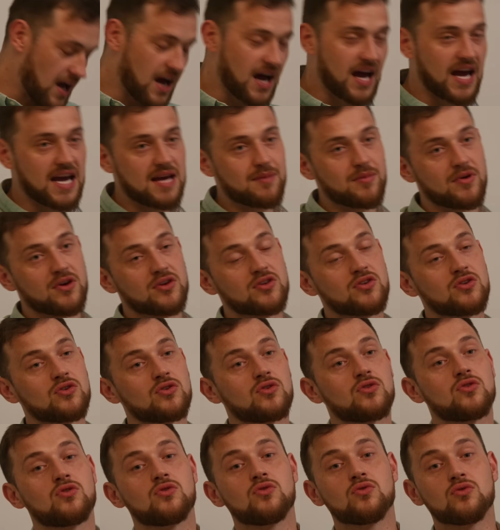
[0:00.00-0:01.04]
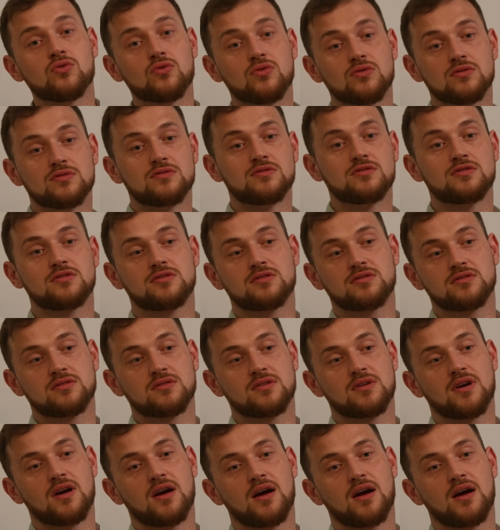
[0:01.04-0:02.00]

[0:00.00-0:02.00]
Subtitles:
I am a huge